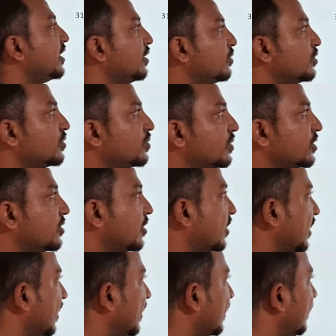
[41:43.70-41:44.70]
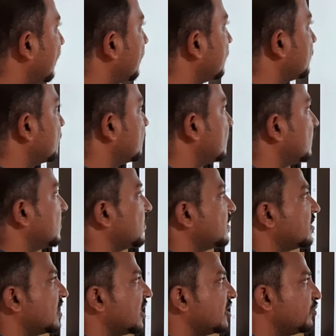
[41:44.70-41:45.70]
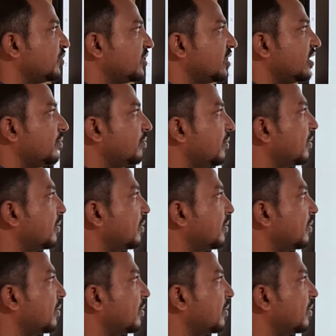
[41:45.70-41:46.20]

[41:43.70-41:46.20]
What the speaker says: used for study. Transmitted